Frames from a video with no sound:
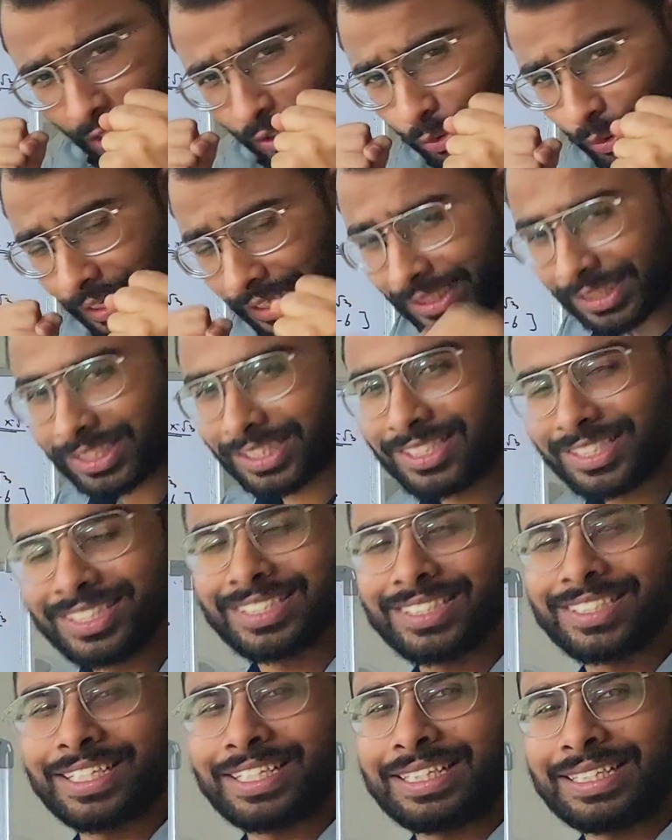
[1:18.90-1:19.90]
You can
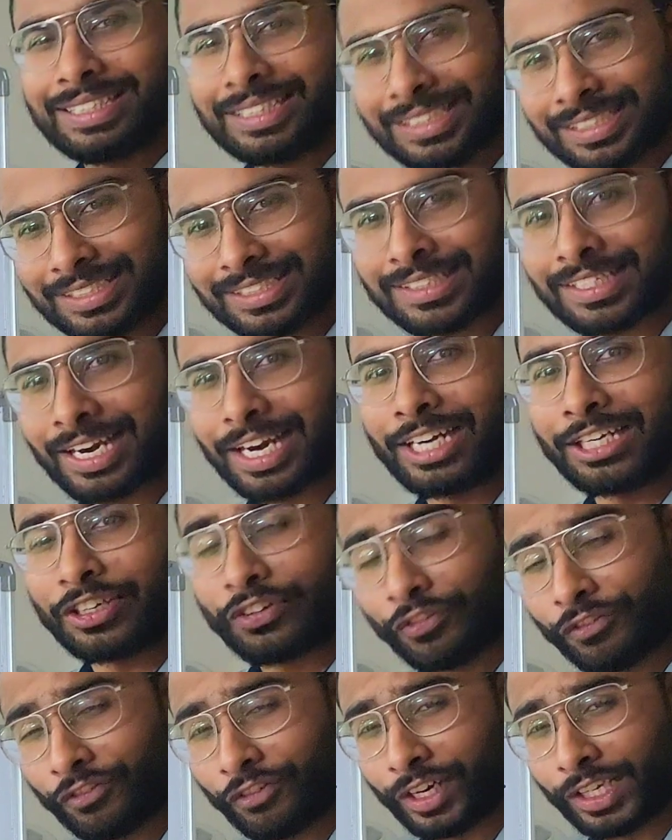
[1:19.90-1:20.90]
still
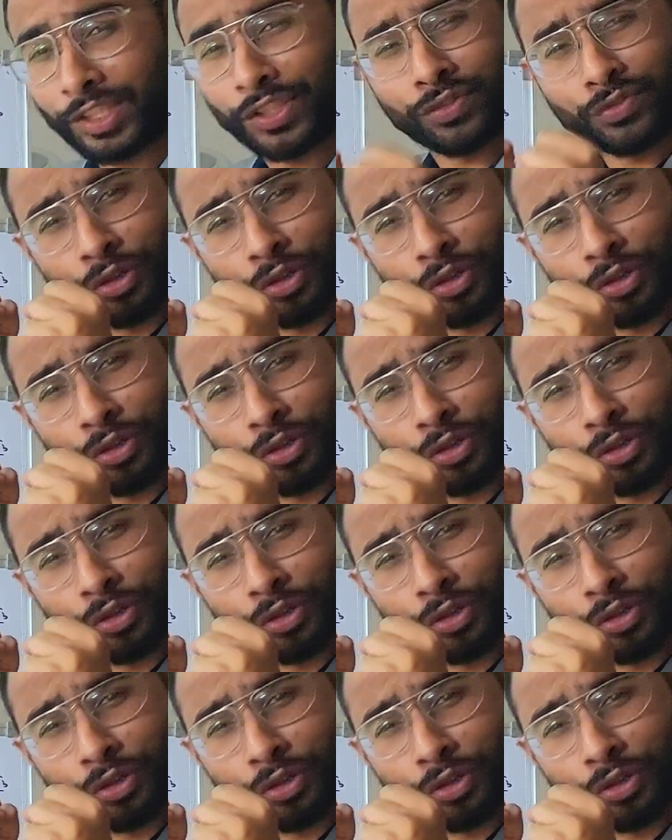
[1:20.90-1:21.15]
start fresh